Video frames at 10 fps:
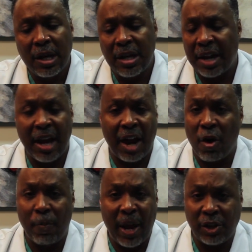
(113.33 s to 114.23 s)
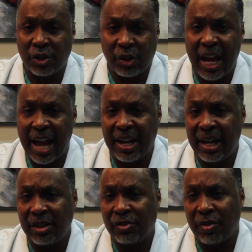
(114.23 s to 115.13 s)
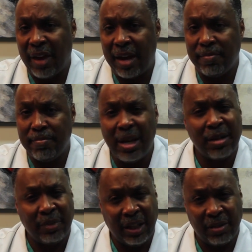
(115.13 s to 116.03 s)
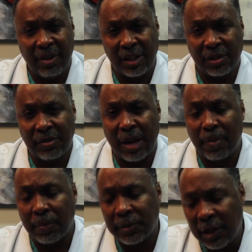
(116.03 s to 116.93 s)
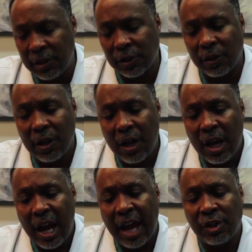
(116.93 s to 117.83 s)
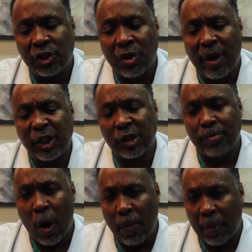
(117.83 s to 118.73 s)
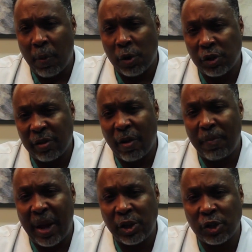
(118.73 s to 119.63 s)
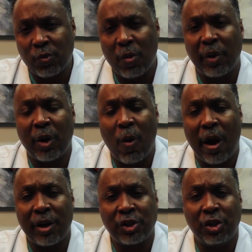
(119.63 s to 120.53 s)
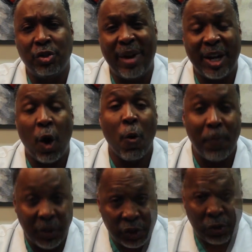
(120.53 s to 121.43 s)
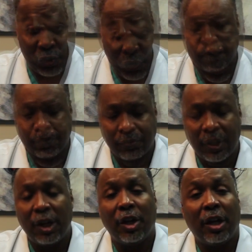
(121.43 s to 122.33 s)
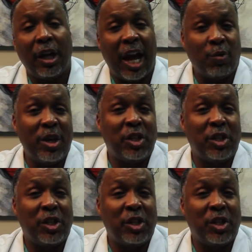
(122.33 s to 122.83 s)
Now, not all patients are candidates for that minimally invasive type of procedure, and so a small proportion of our patients will require us to do an open surgery, and